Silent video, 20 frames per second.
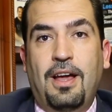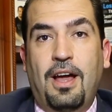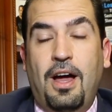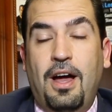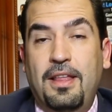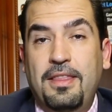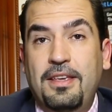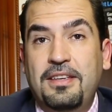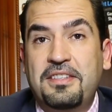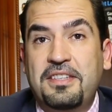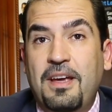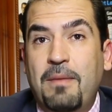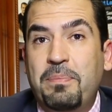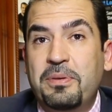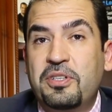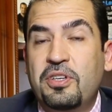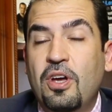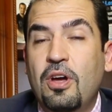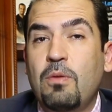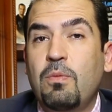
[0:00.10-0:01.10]
On this
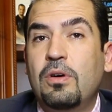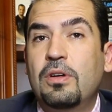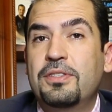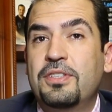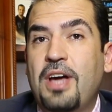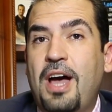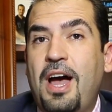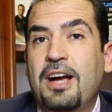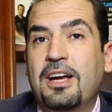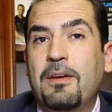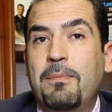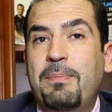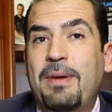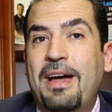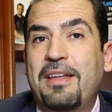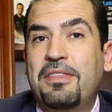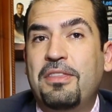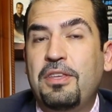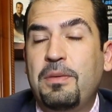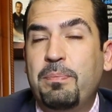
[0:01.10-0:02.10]
episode, we'll talk
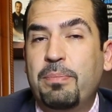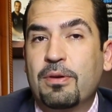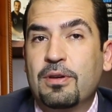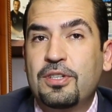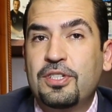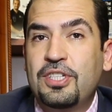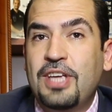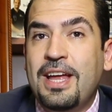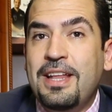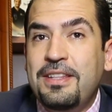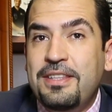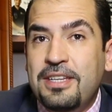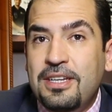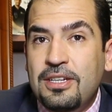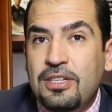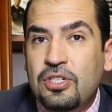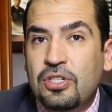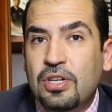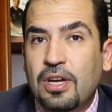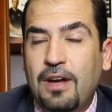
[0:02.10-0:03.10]
about the
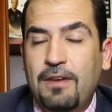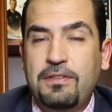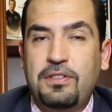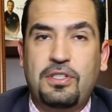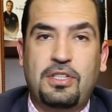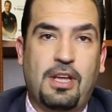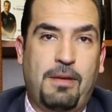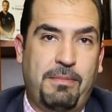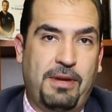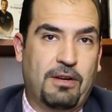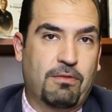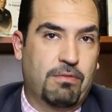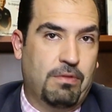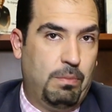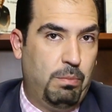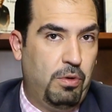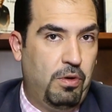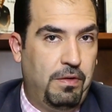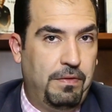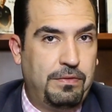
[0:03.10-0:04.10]
percentage of stomach
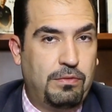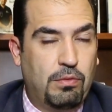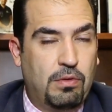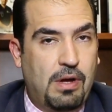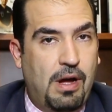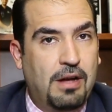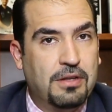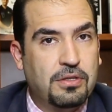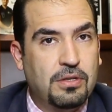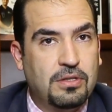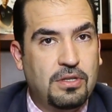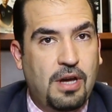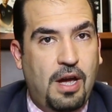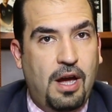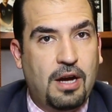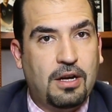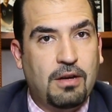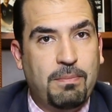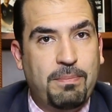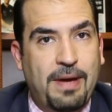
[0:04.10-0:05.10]
removed. We'll also
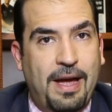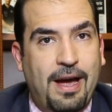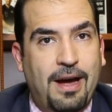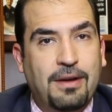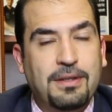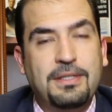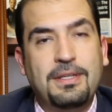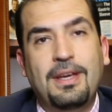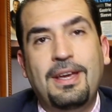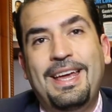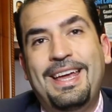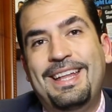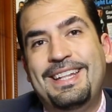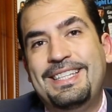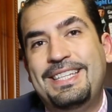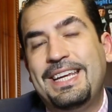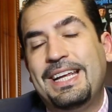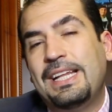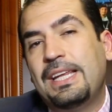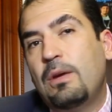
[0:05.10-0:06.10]
talk about
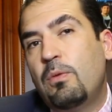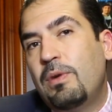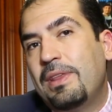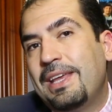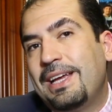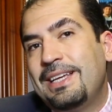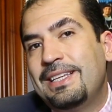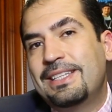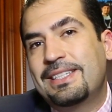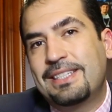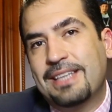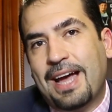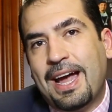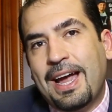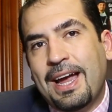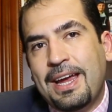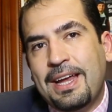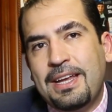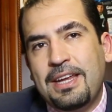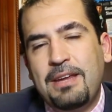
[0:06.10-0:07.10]
dealing with
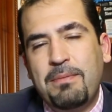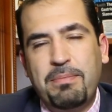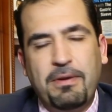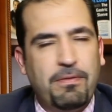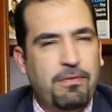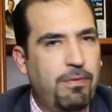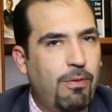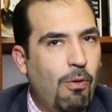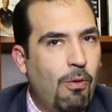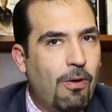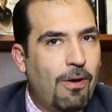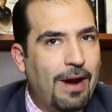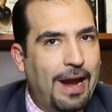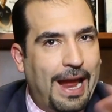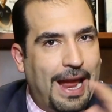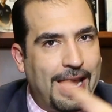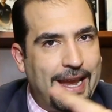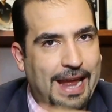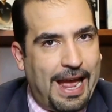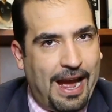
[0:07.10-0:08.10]
anxiety
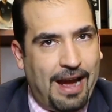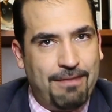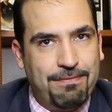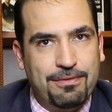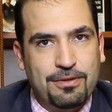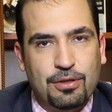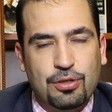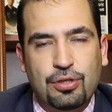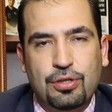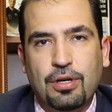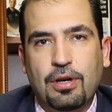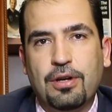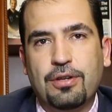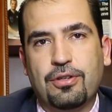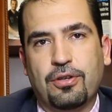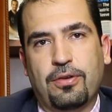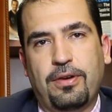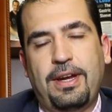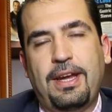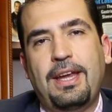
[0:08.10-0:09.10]
before and after
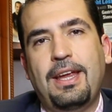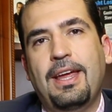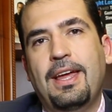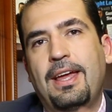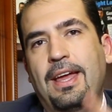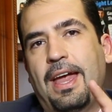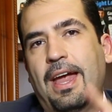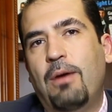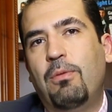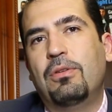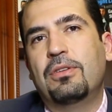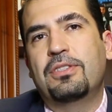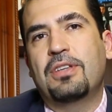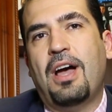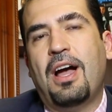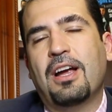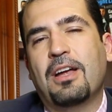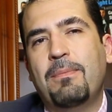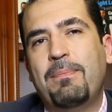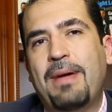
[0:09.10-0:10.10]
surgery, and we'll
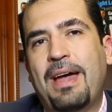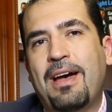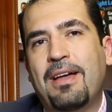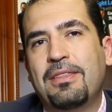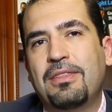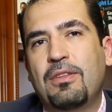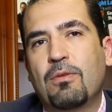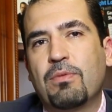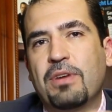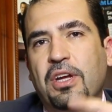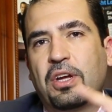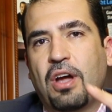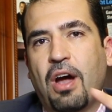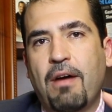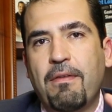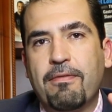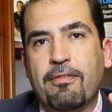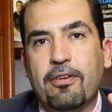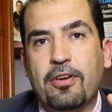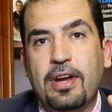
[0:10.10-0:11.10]
talk about the
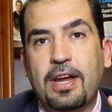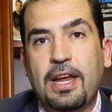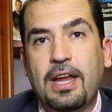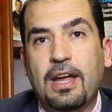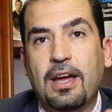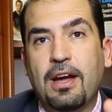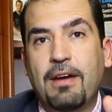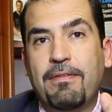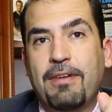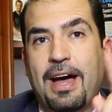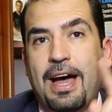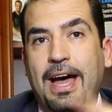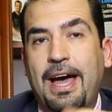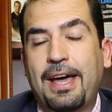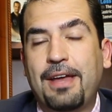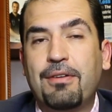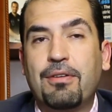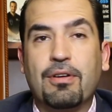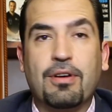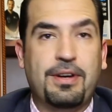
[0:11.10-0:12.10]
recovery of a
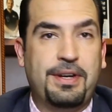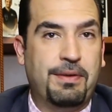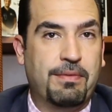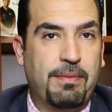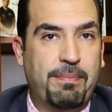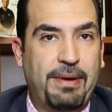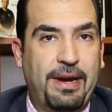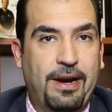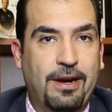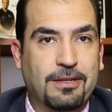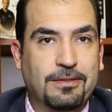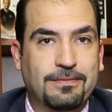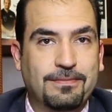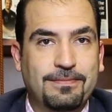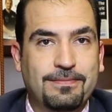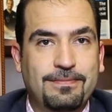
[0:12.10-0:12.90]
hiatal hernia repair.